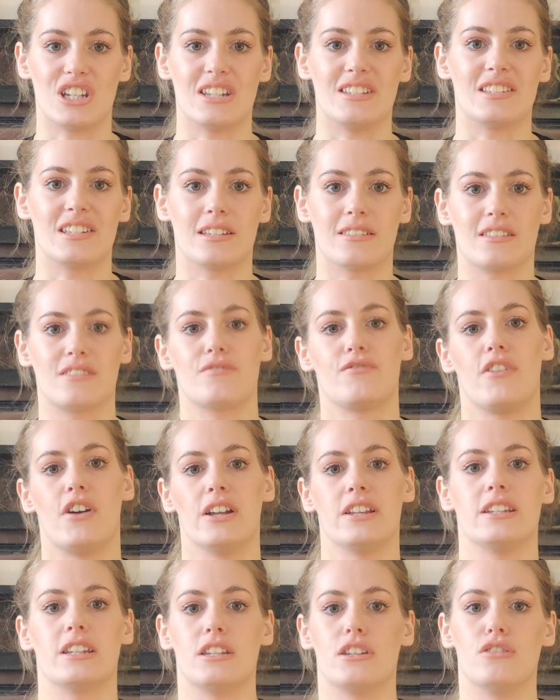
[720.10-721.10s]
easier than
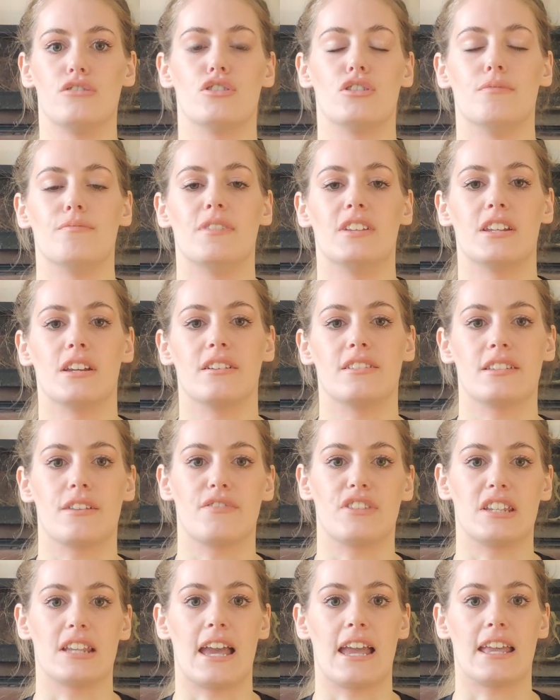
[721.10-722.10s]
finding YouTube videos
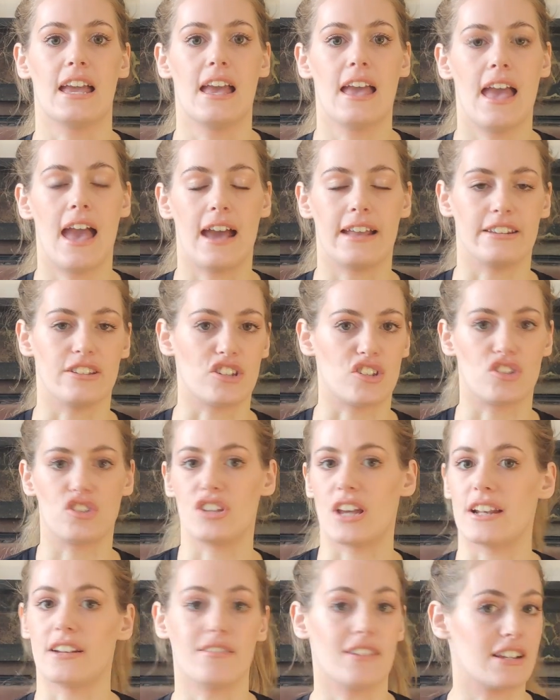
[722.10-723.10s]
every day, and it just
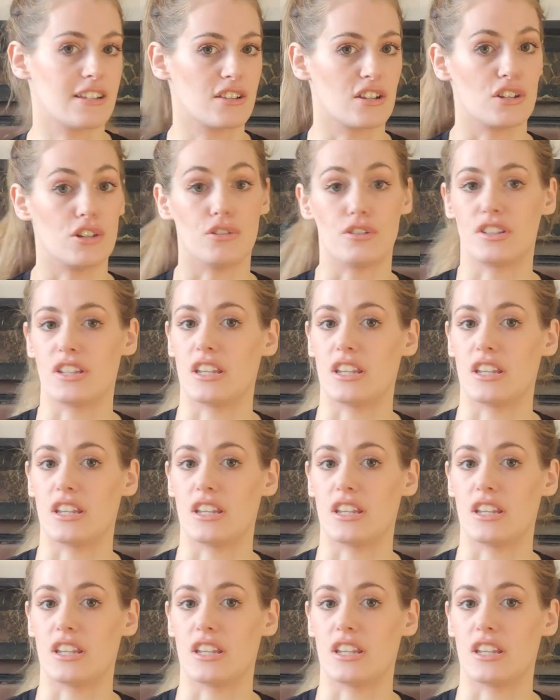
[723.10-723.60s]
generates a new